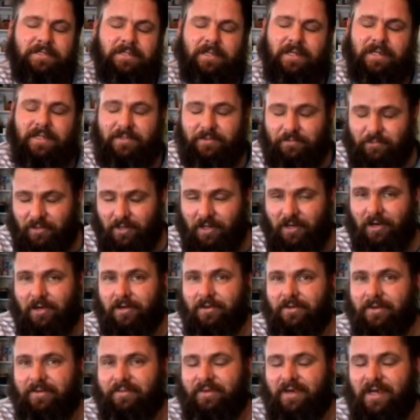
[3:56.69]
So I had to rely
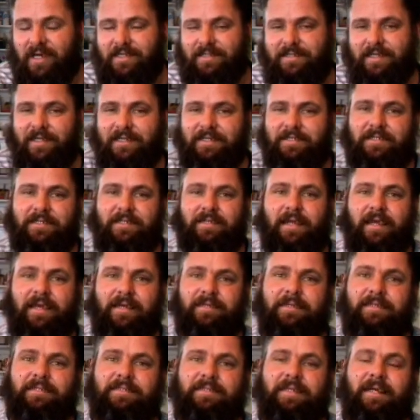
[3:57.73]
on a fast
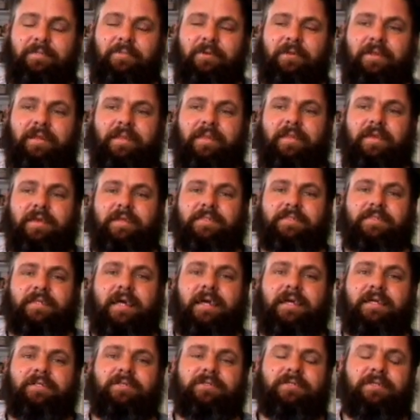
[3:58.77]
acting tablet at that
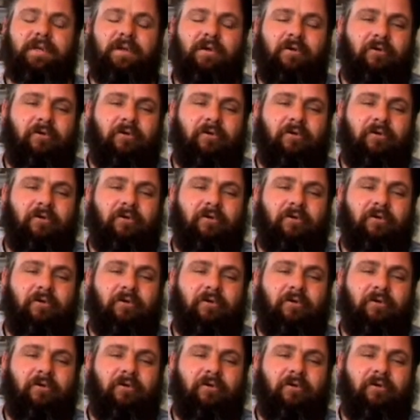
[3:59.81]
stage,